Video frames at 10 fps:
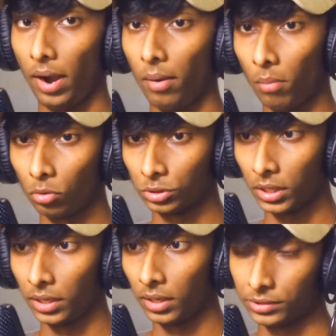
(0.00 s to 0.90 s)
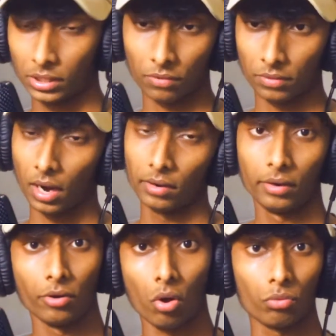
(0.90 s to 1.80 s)
and mostly stuff that I
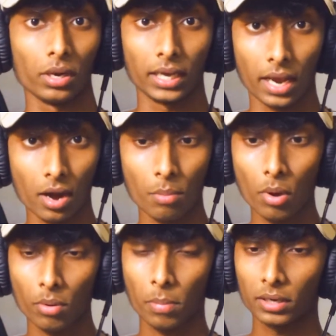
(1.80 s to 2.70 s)
did not really care about.